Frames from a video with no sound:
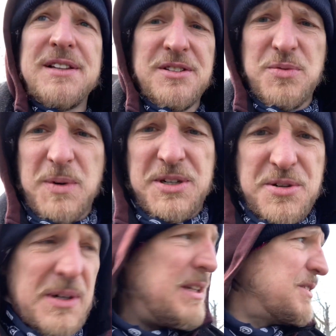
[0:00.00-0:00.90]
There's one
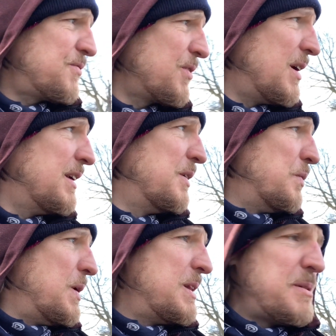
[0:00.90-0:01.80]
tree in the front and
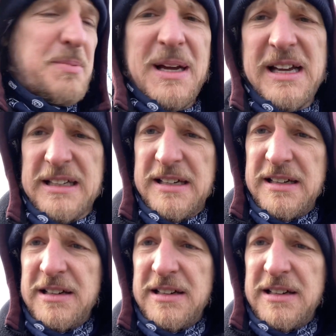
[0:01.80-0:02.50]
one in the back,